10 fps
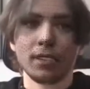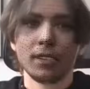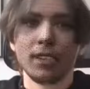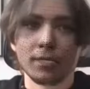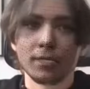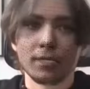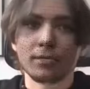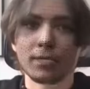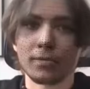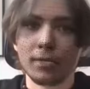So the
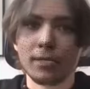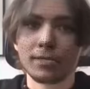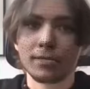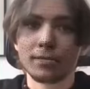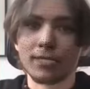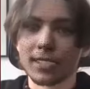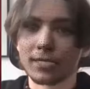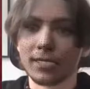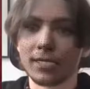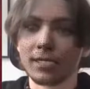first thing we need to do is
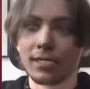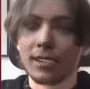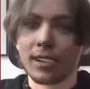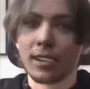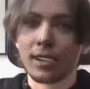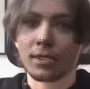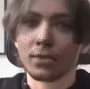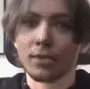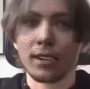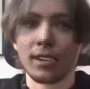actually
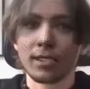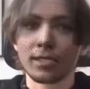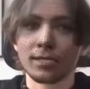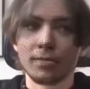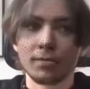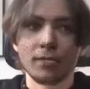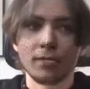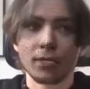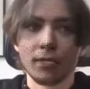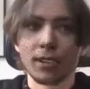create
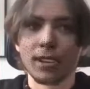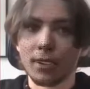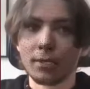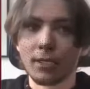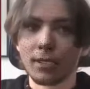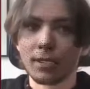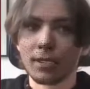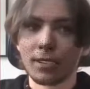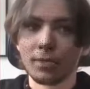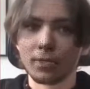a loader
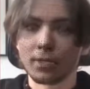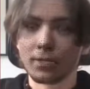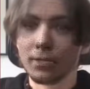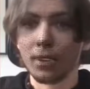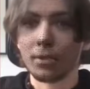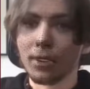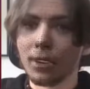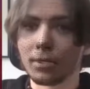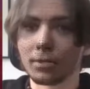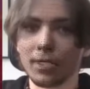in order to load
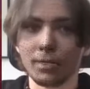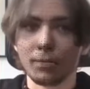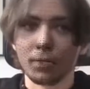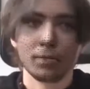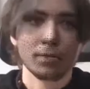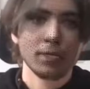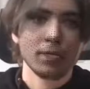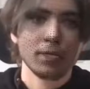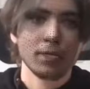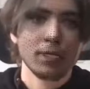our 3D model.
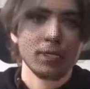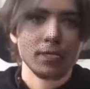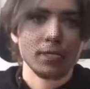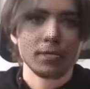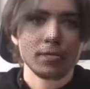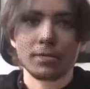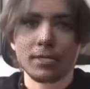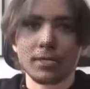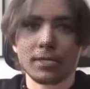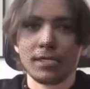So similar
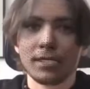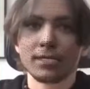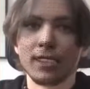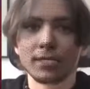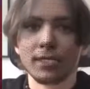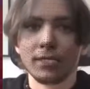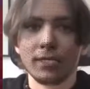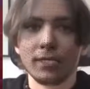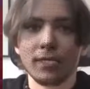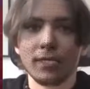to this texture loader
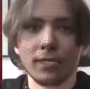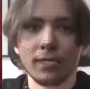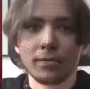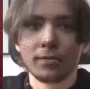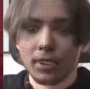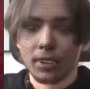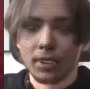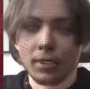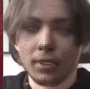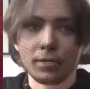here, we're going
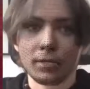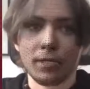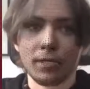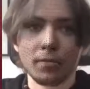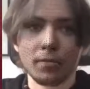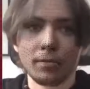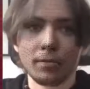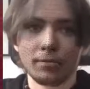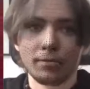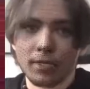to do an import.
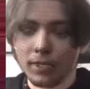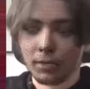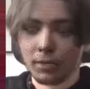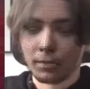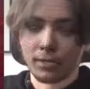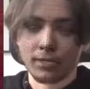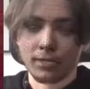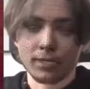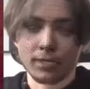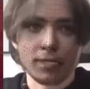Let me just make the
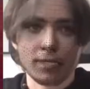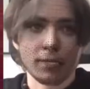text bigger.